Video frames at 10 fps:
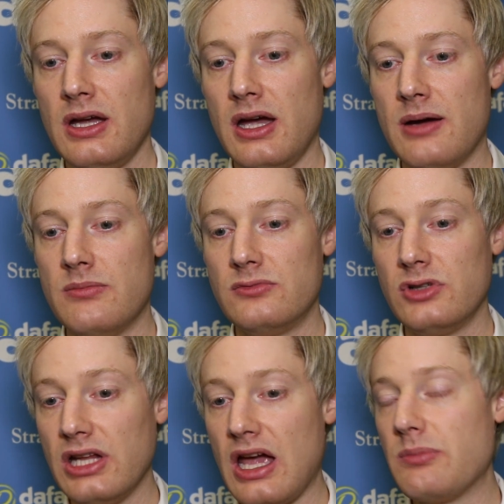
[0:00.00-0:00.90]

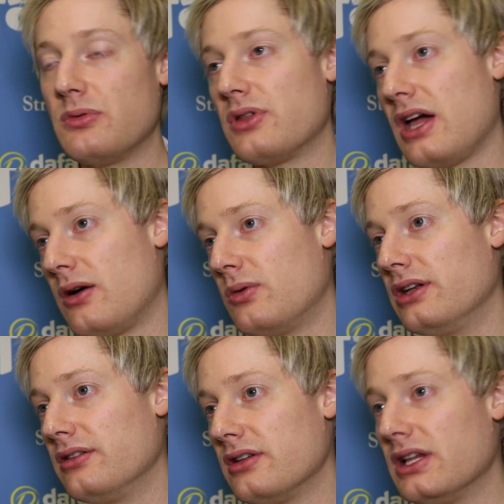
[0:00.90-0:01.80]
really happy with how I
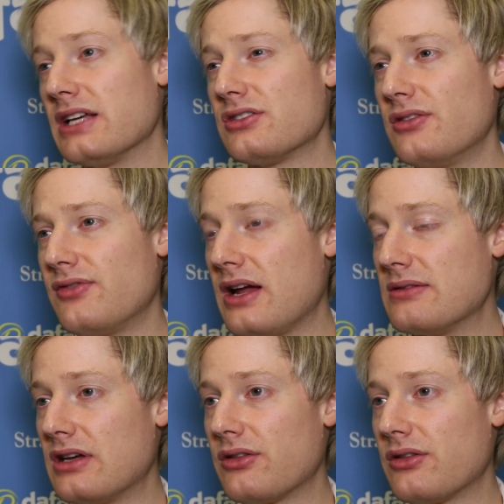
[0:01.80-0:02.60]
won the last two frames there.